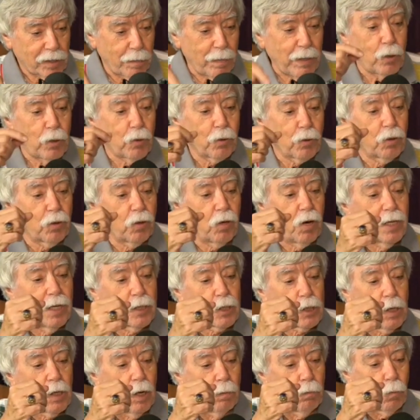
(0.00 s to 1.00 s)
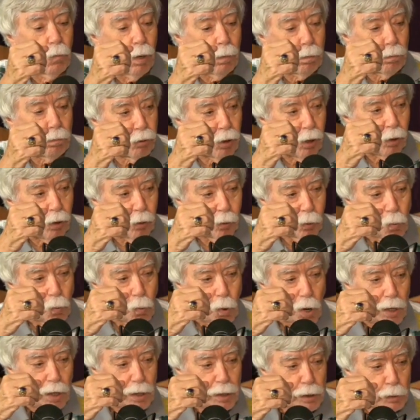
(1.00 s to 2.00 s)
Give me your thoughts on what Preller
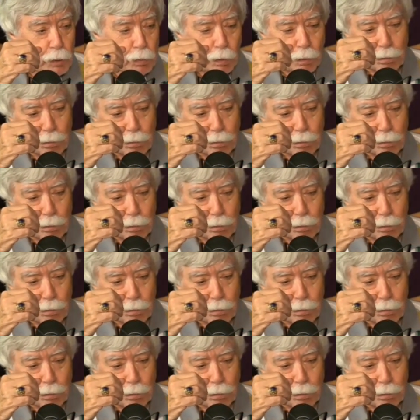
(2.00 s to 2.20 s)
was,